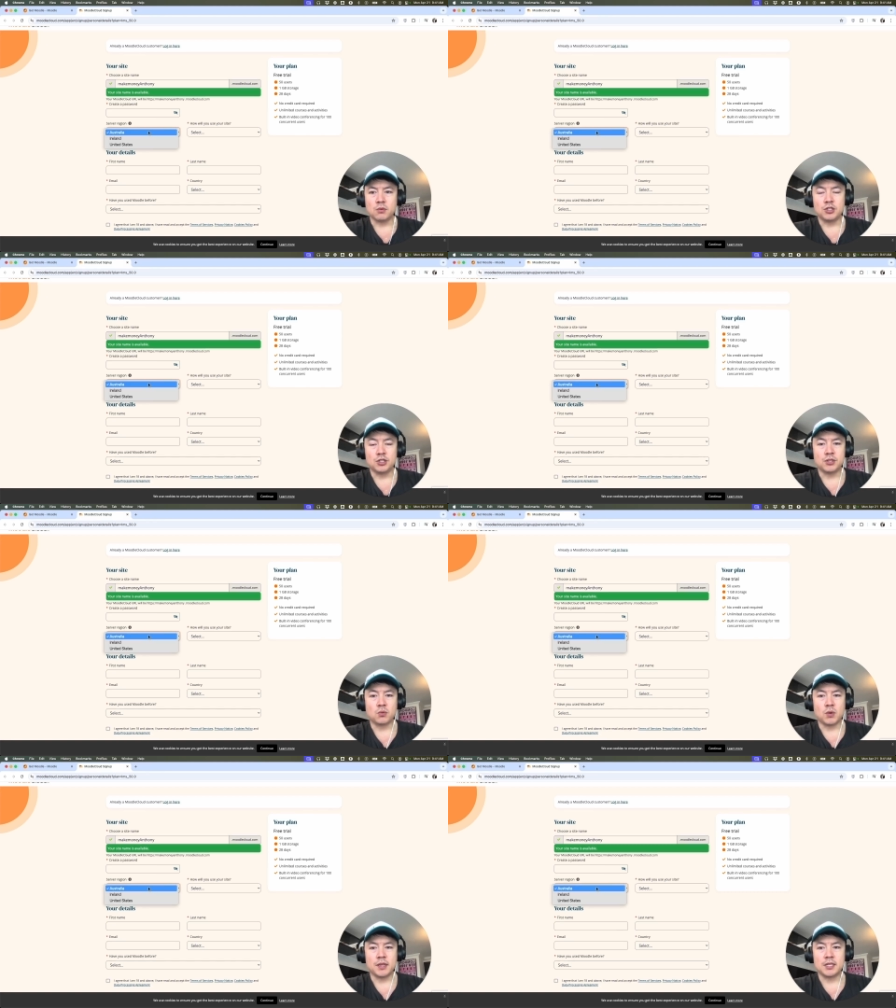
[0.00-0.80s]
So you want to choose
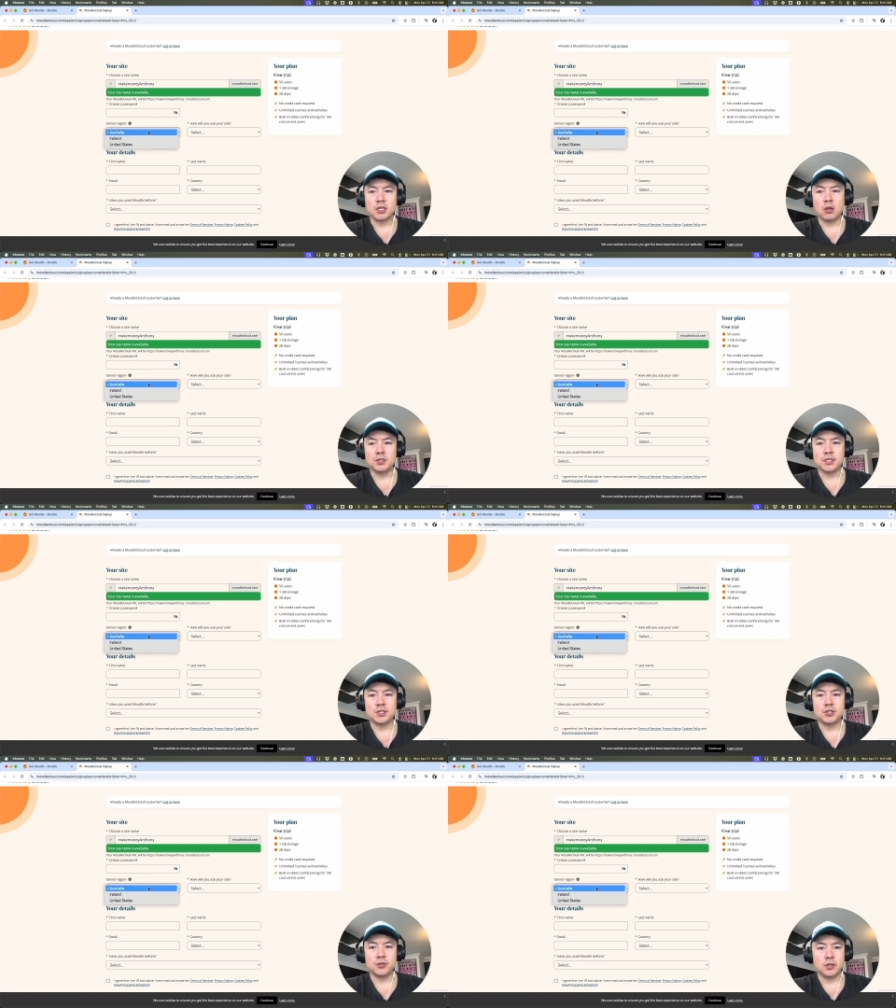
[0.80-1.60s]
the one that's
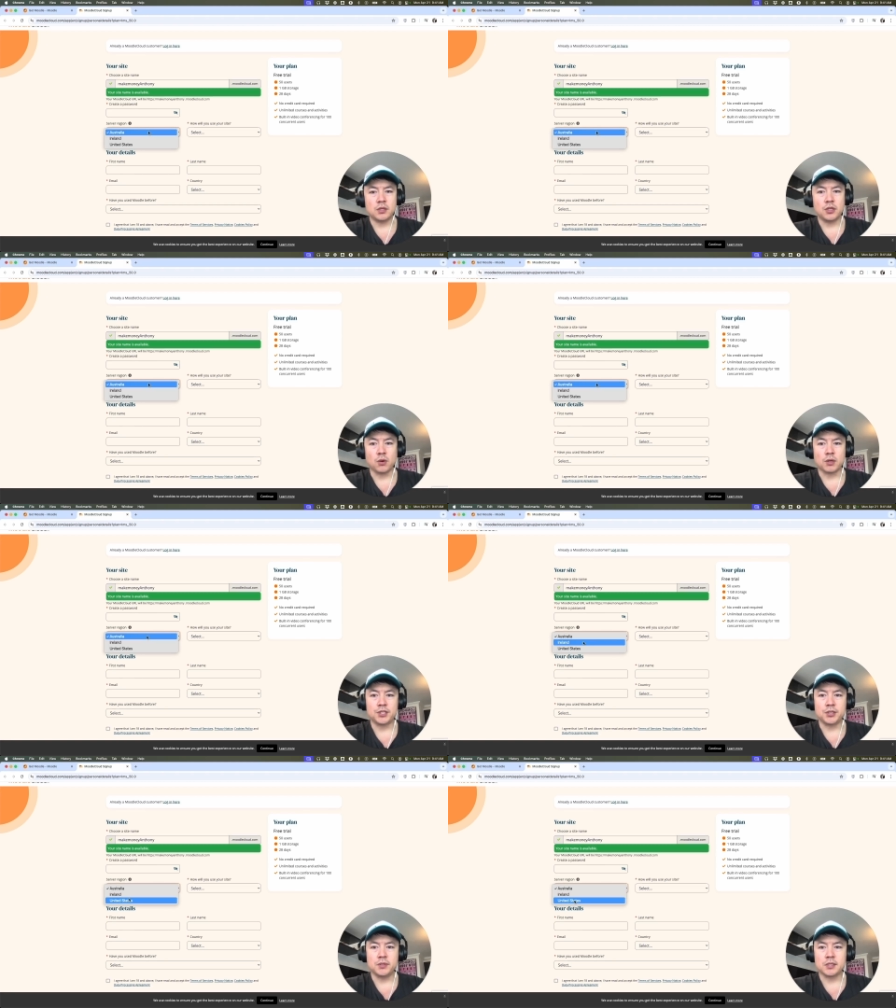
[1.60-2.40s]
closest to your
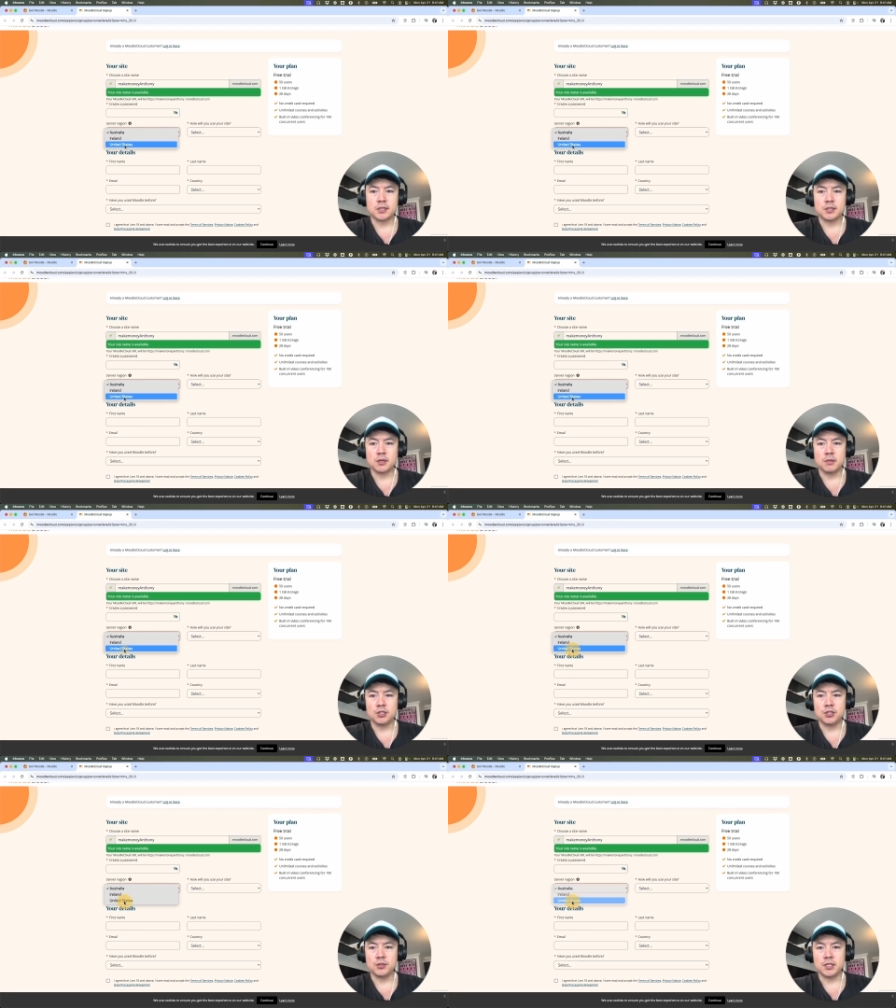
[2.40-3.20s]
students. So I'm
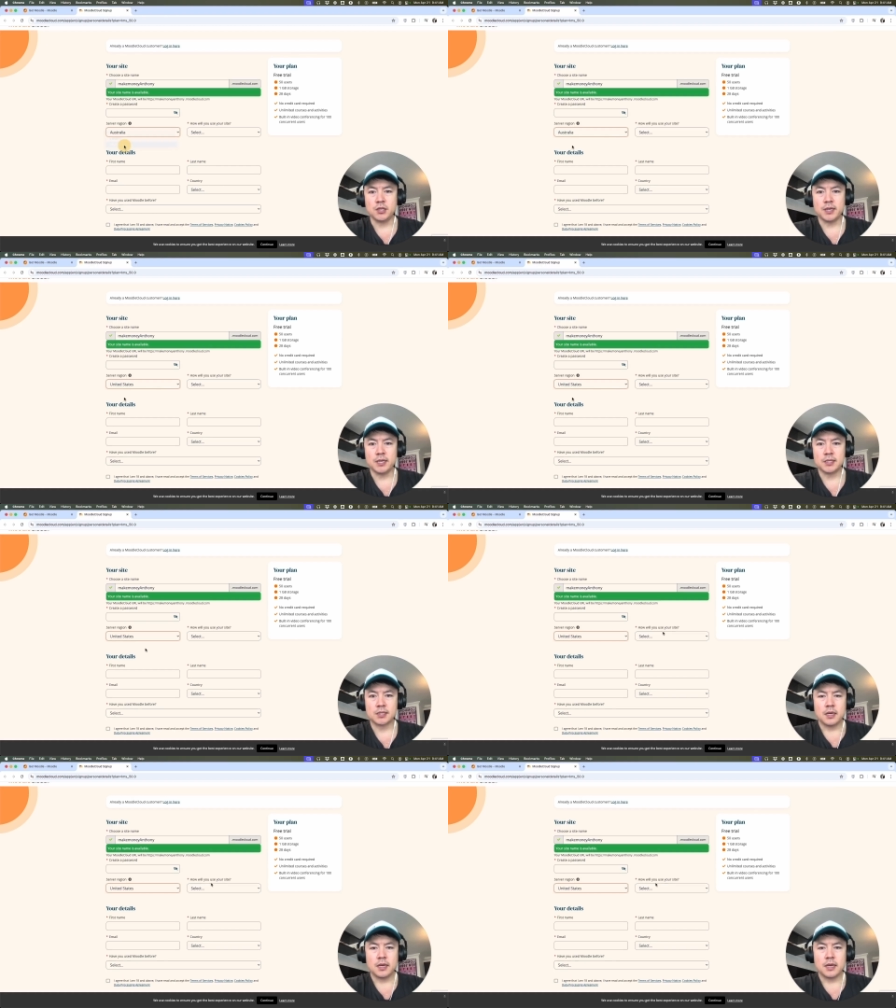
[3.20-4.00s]
going to choose the US.